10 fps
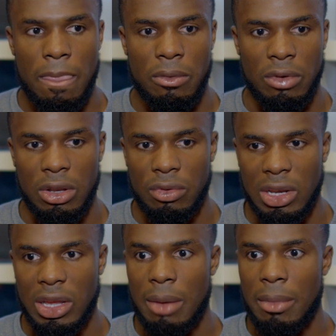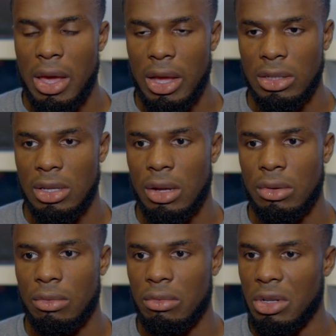really get my head
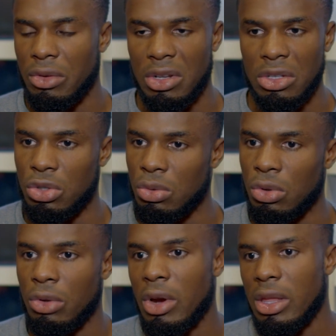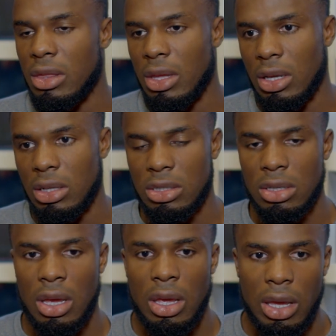down, really, really do all the right things
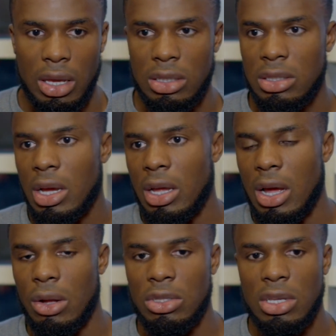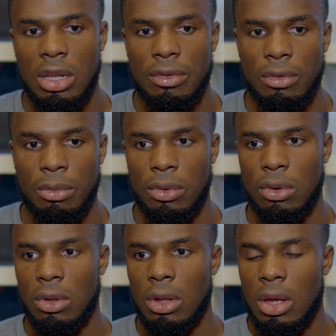inside, outside of
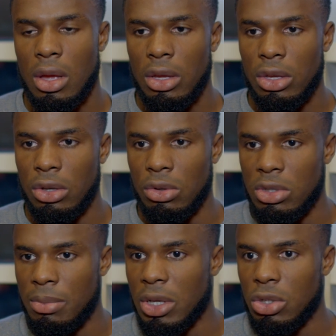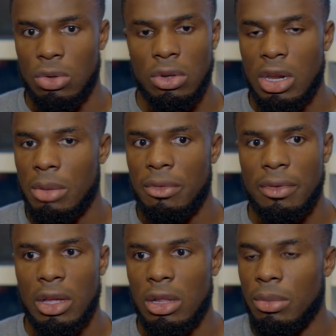football, you know, to make sure that I'm
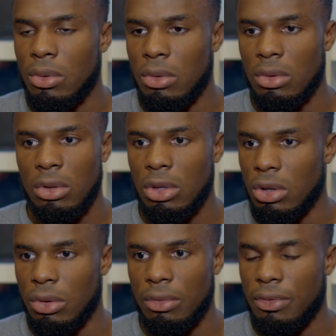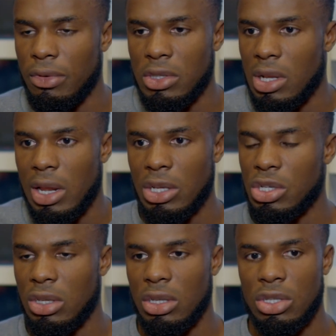available, you know, for
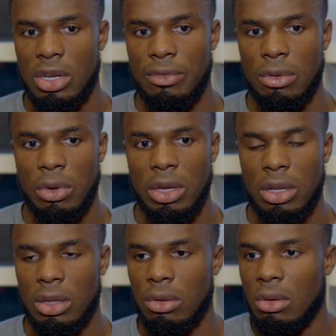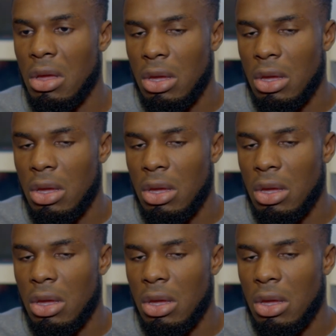selection each and every week. And,